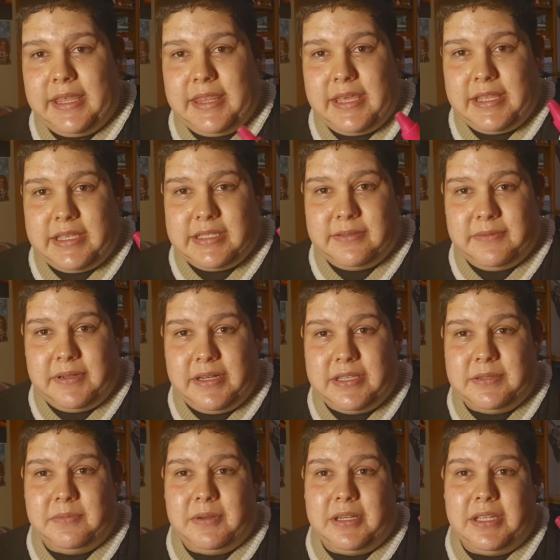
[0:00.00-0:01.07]
think this is what
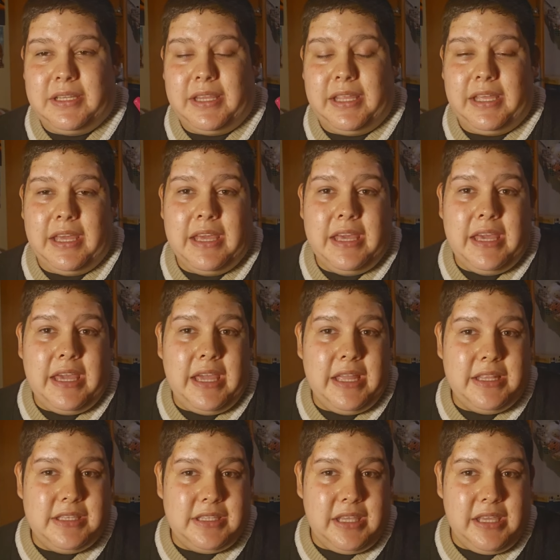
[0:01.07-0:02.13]
is pretty like,
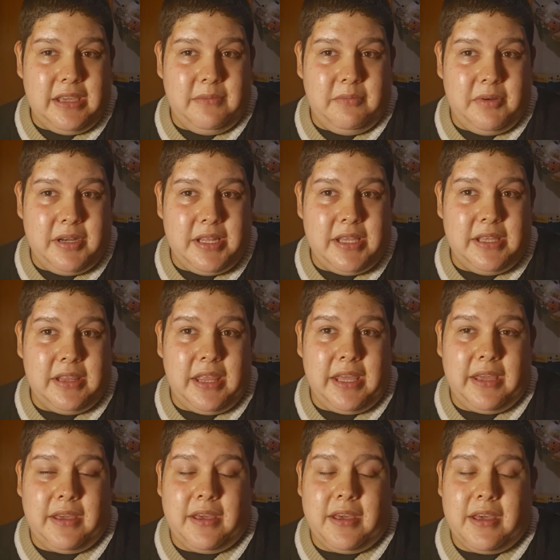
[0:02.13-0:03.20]
it's like pretty
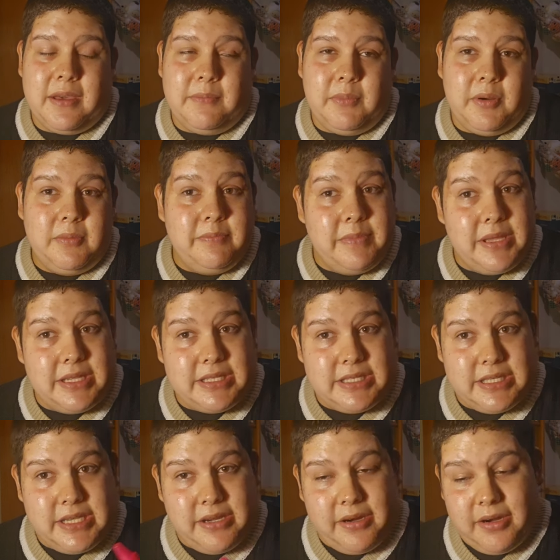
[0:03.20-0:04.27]
like upper
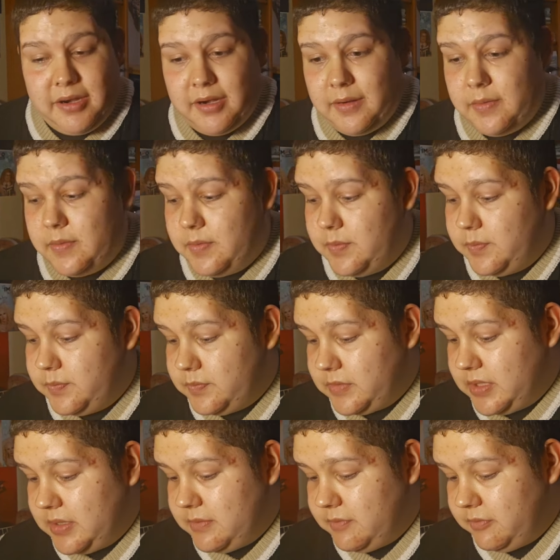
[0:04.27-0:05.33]
mid-tier
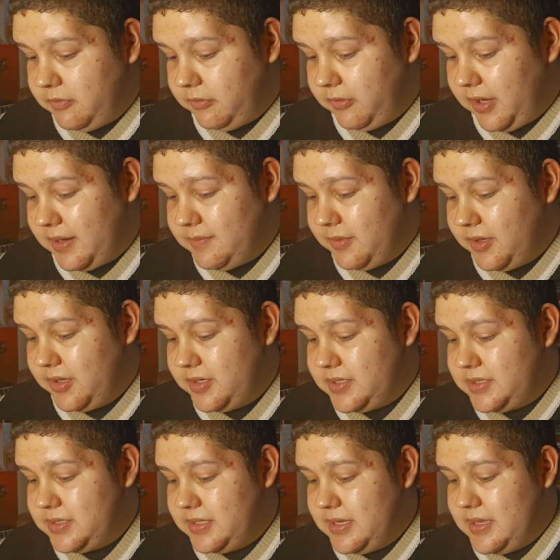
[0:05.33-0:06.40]

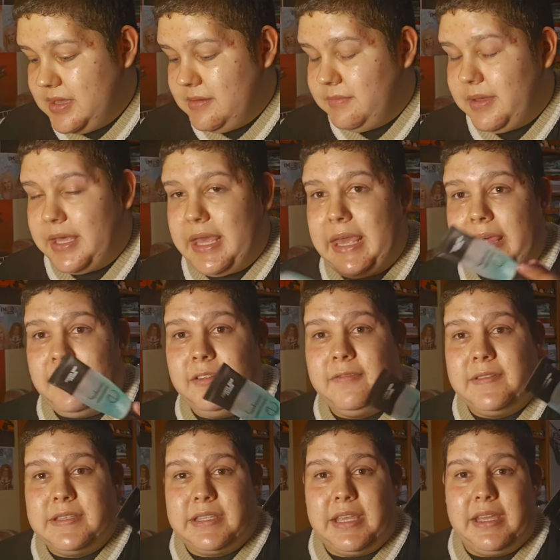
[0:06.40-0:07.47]
primers, but
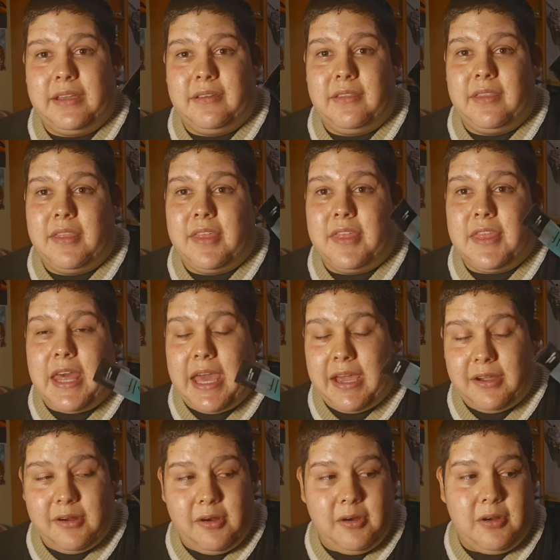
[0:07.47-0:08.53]
e.l.f. is like
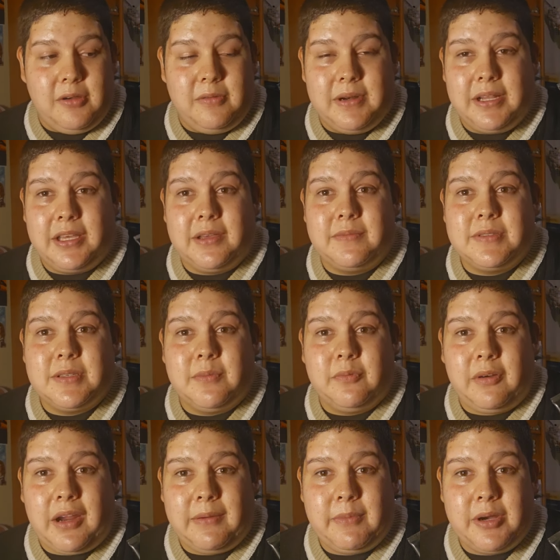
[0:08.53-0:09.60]
that girl when it comes to
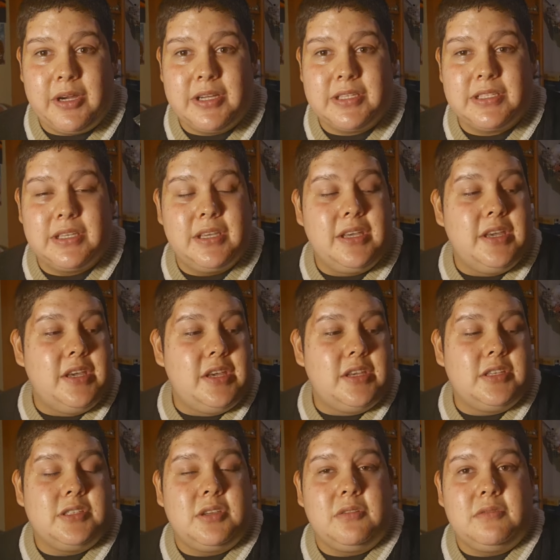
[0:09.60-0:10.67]
primers.
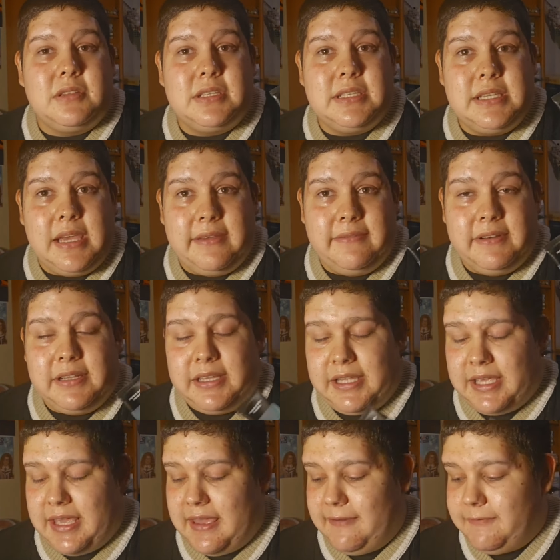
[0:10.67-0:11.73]
So
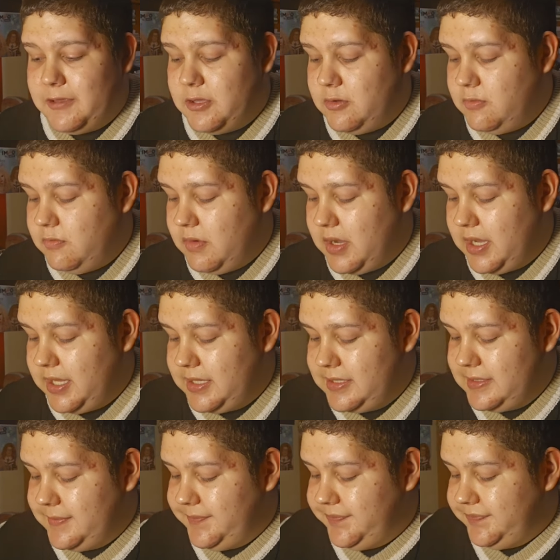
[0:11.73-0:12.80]
definitely if you
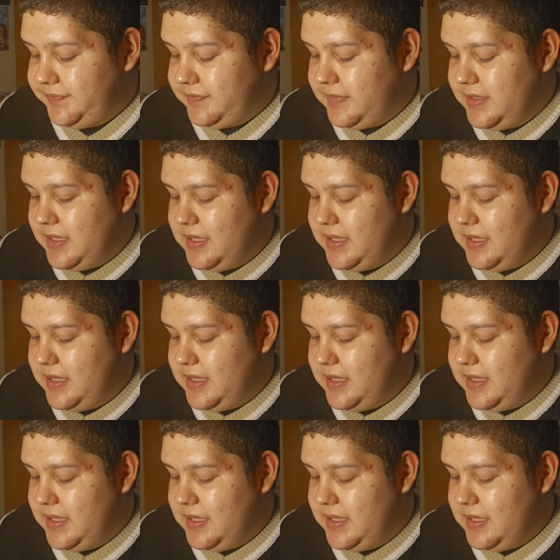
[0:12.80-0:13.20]
want